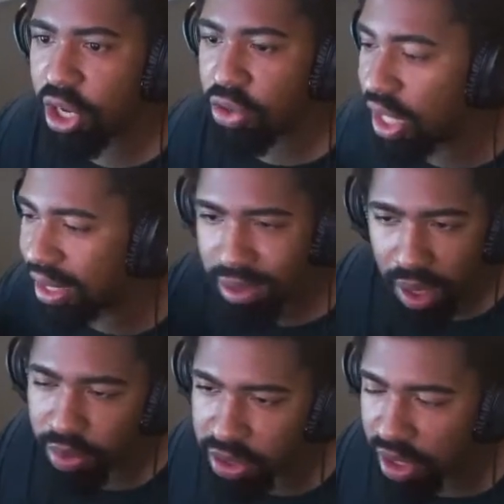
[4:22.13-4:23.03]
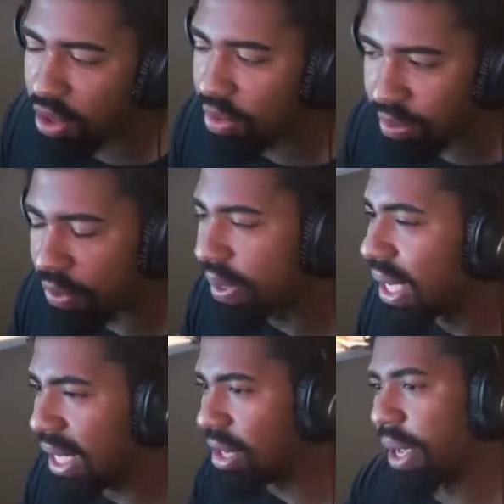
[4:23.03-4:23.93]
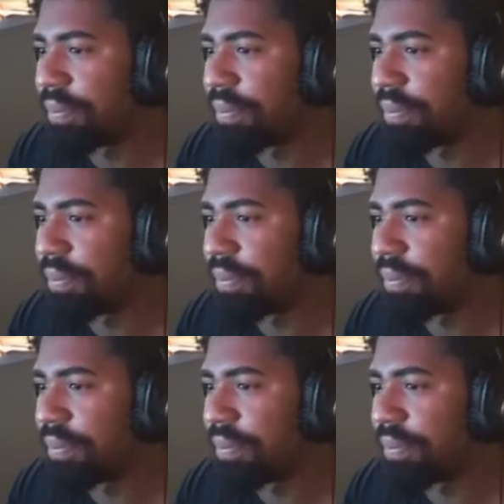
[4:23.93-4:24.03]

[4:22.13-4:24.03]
You got double slow, boom. Anyway,